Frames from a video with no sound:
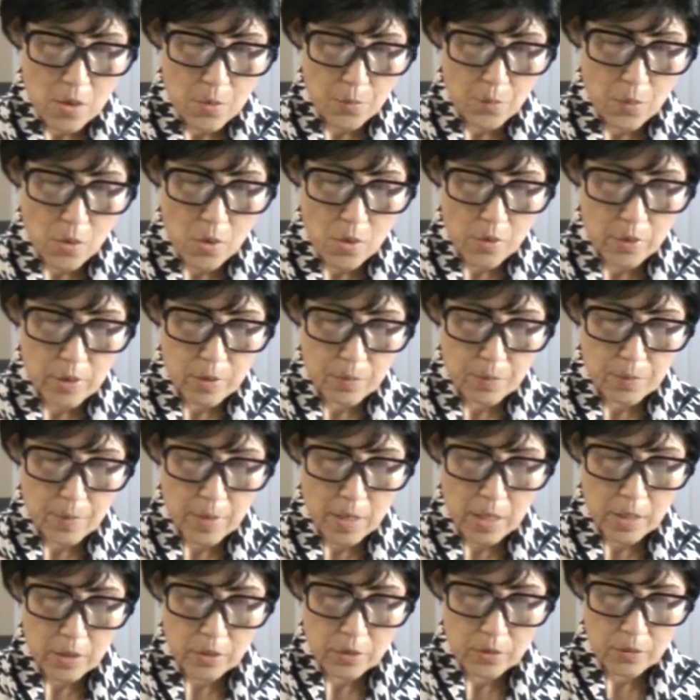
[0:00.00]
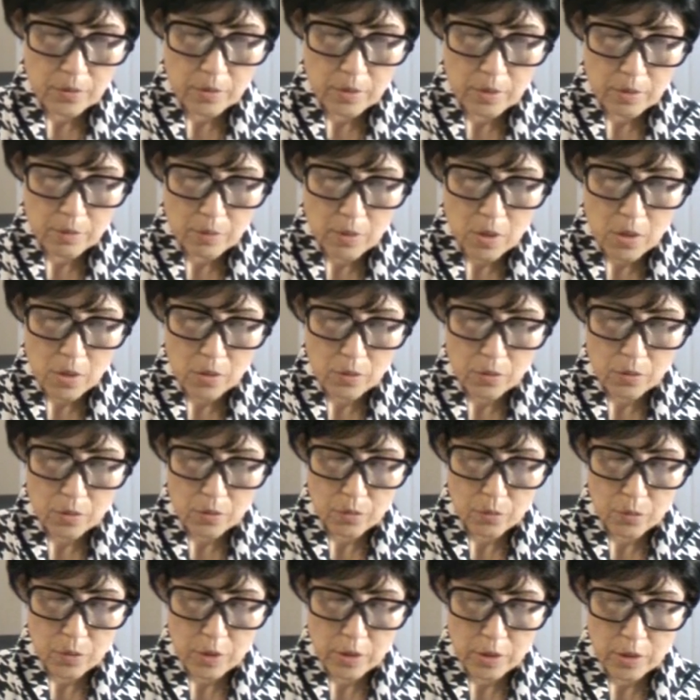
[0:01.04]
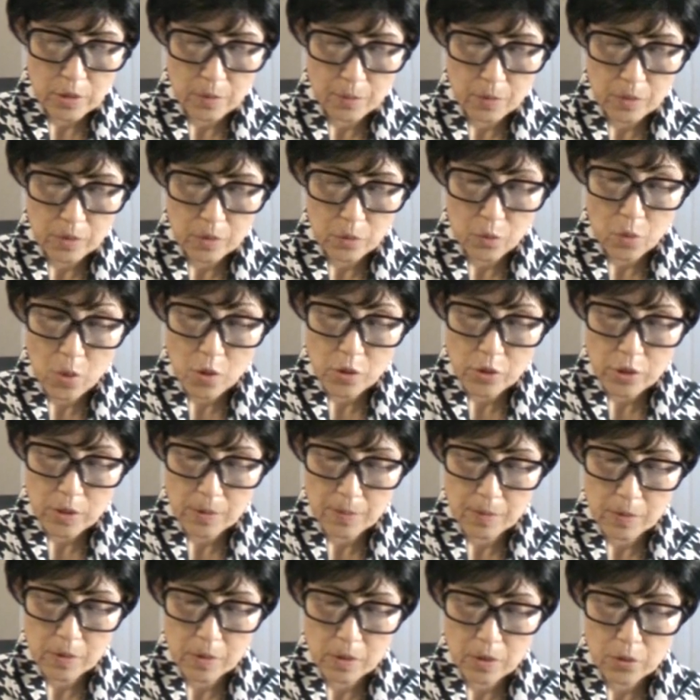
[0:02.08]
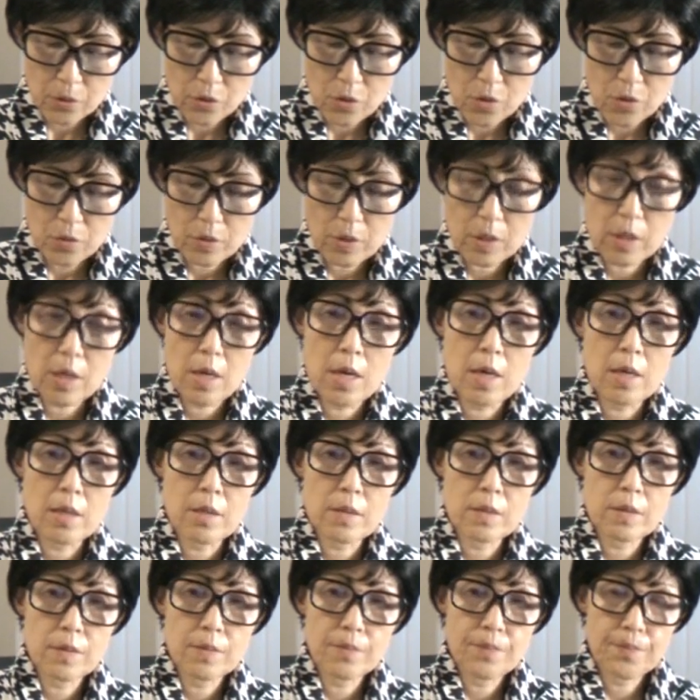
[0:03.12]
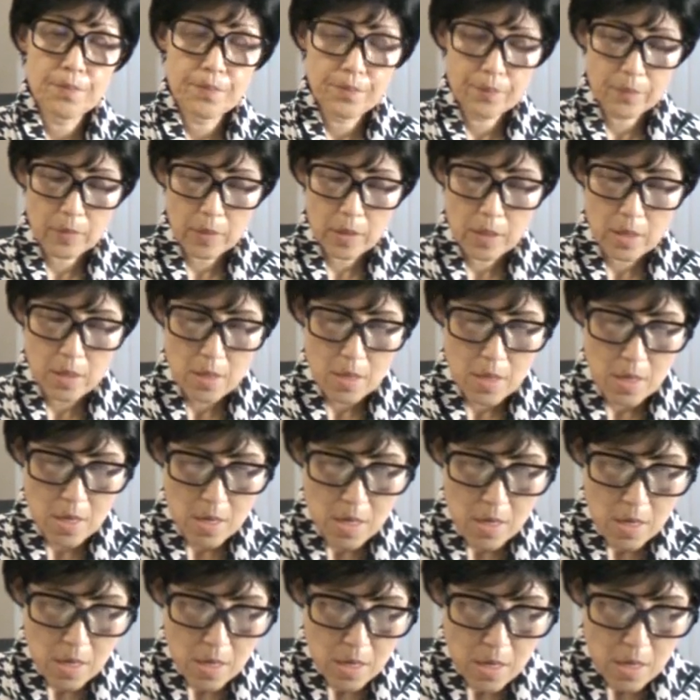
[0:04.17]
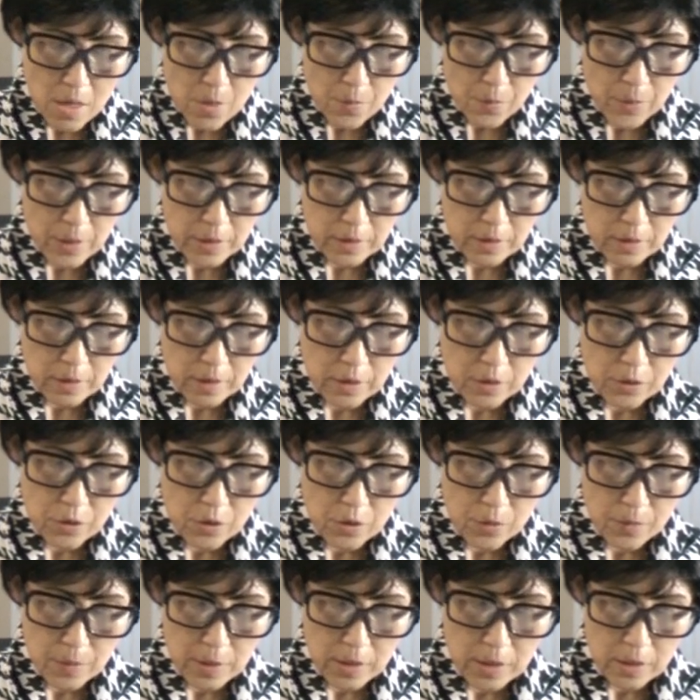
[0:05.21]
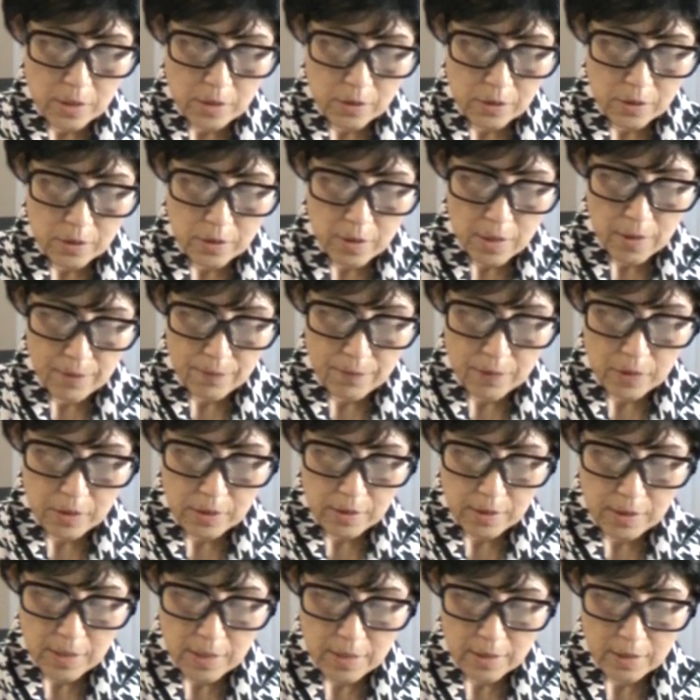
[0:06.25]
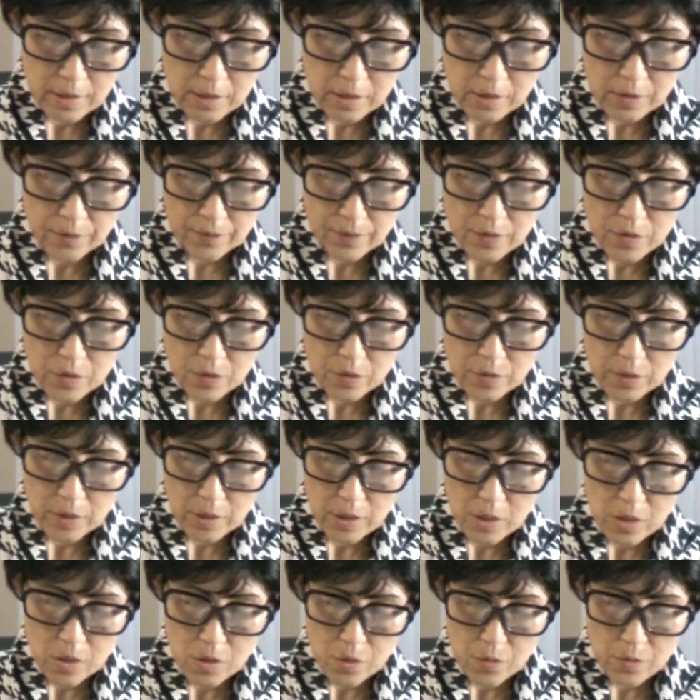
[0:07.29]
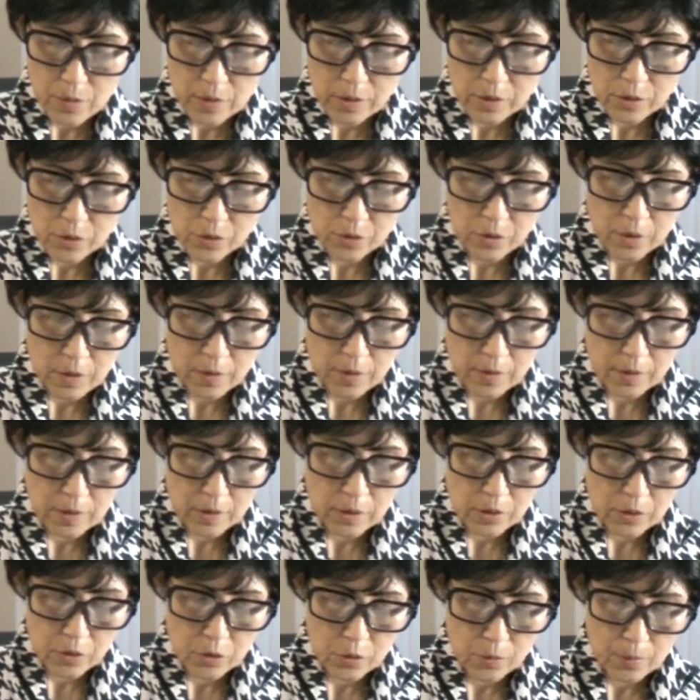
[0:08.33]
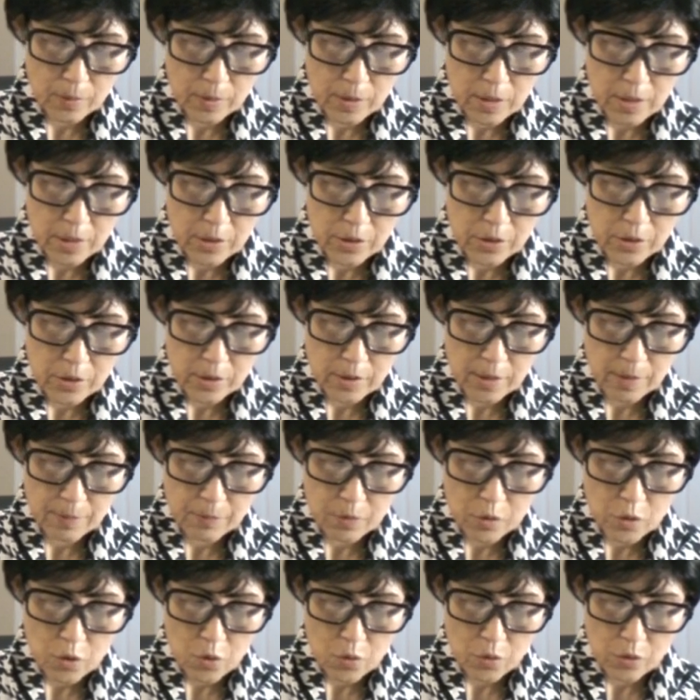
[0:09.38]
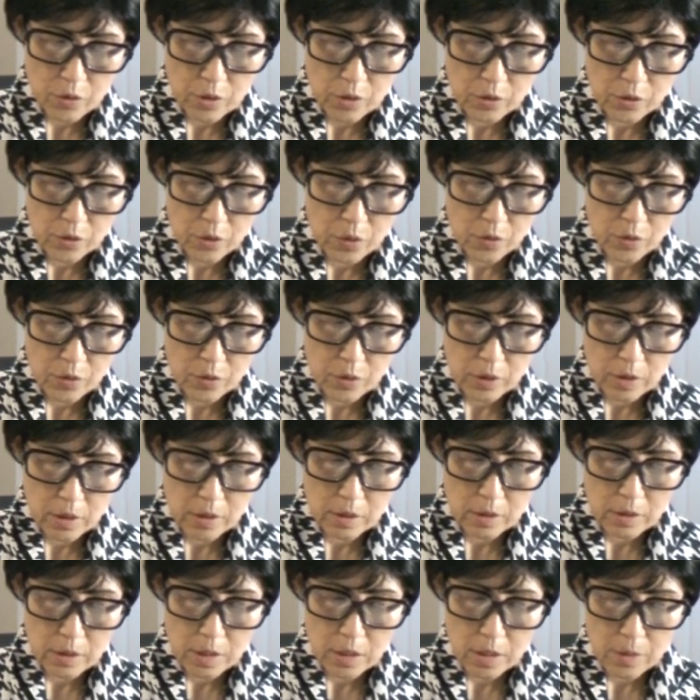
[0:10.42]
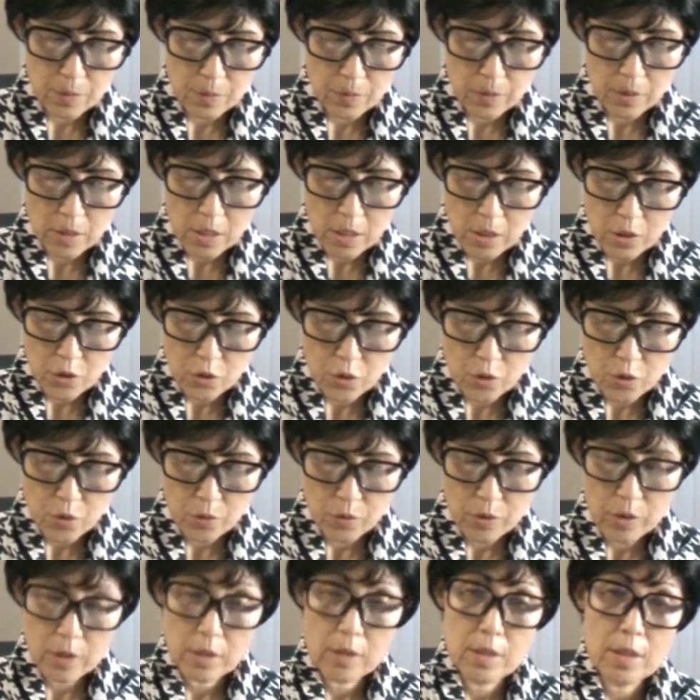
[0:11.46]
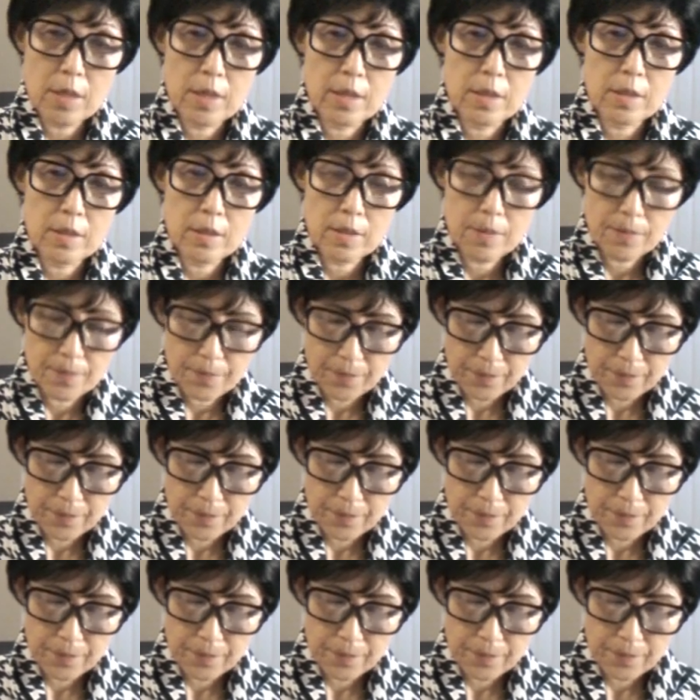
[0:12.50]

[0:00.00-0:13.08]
bore him back to the hollow warships, groaning hard. But Idomeneus never slacked his fury, always struggling to plunge some Trojan soldier in deep, shrouding night,